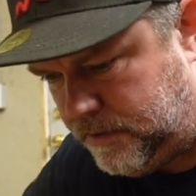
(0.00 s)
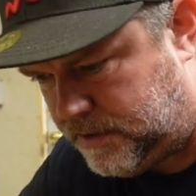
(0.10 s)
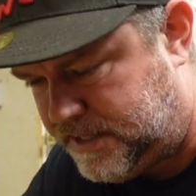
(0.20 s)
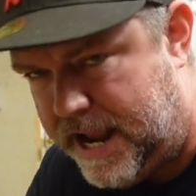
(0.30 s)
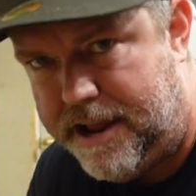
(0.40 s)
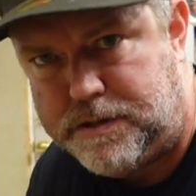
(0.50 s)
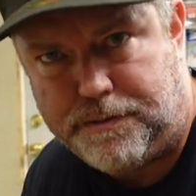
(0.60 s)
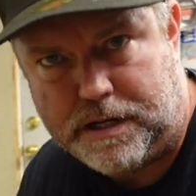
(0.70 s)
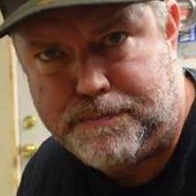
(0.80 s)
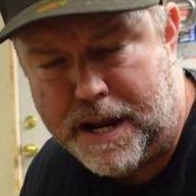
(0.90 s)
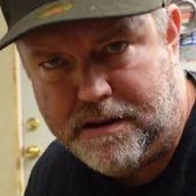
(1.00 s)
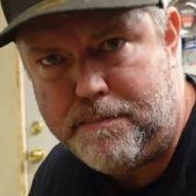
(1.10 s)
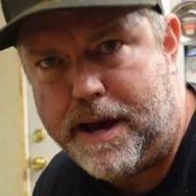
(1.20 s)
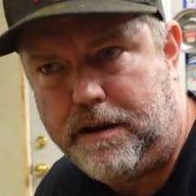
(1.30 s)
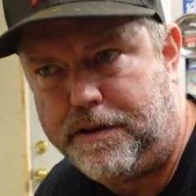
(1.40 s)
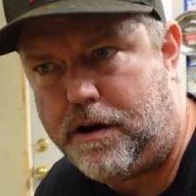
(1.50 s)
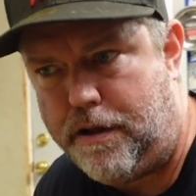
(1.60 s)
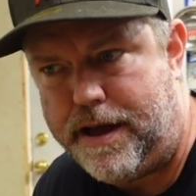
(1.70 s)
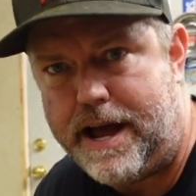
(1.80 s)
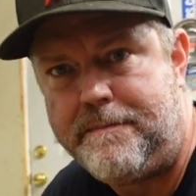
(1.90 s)
stands with expanded metal and
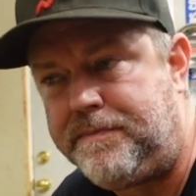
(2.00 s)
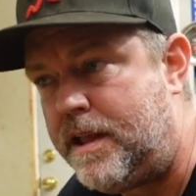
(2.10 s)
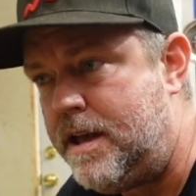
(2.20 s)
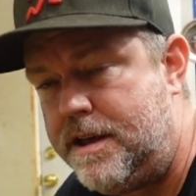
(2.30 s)
all that.